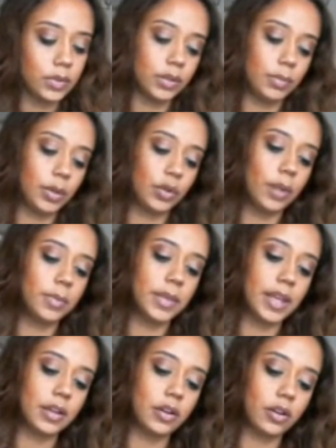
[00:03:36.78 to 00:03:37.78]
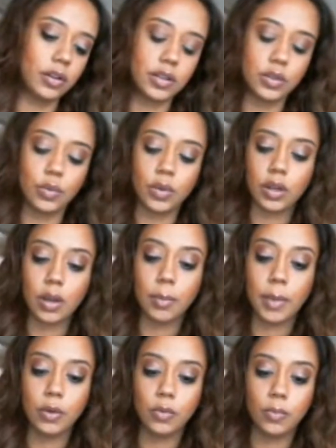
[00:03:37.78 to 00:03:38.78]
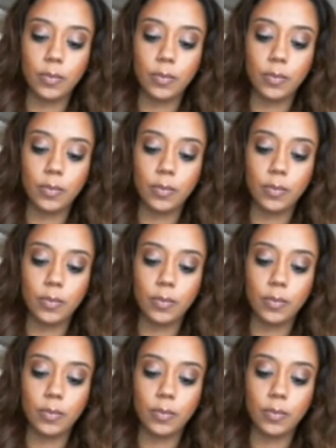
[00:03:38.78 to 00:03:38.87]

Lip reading: I'm going to grab that card because I want to come out.